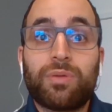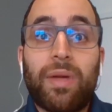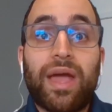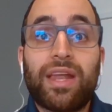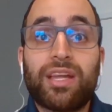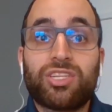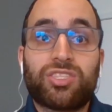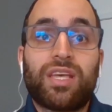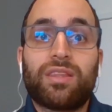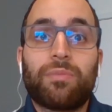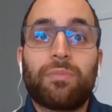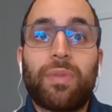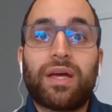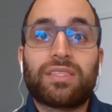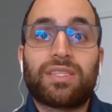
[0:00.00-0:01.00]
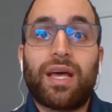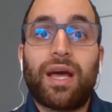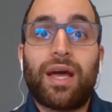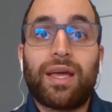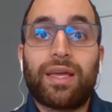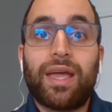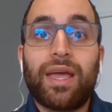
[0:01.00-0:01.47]
and manage that the best
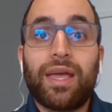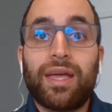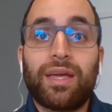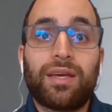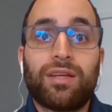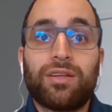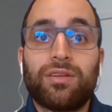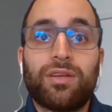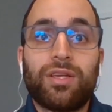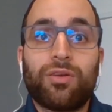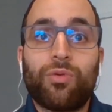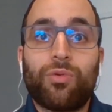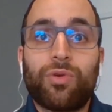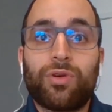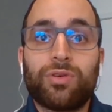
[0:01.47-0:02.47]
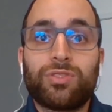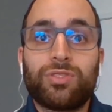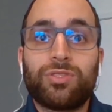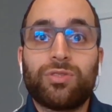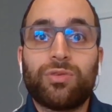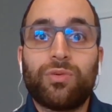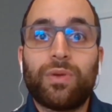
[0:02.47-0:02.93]
I can in order
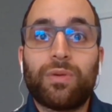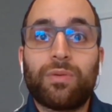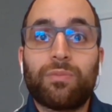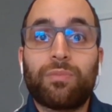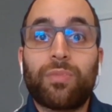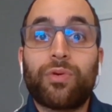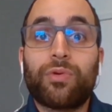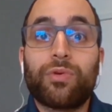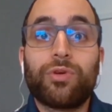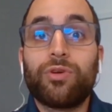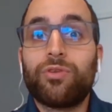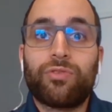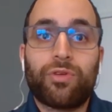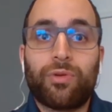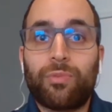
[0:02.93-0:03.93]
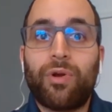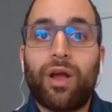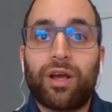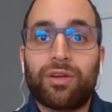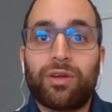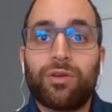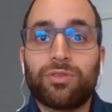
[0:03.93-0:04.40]
to improve their
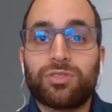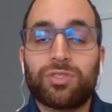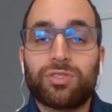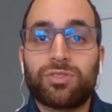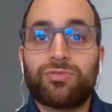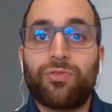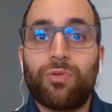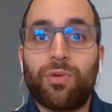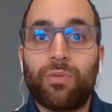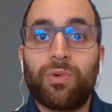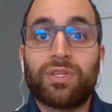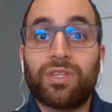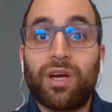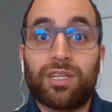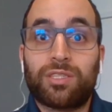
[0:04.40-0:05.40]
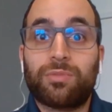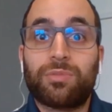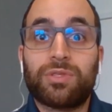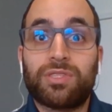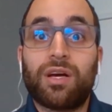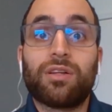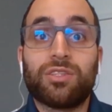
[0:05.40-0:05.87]
prognosis for what Dr.
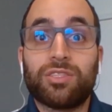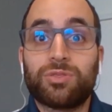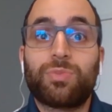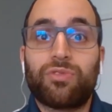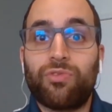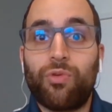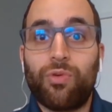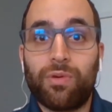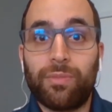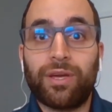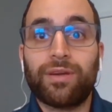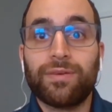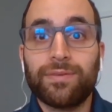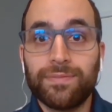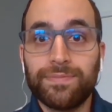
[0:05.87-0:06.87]
Patel is performing.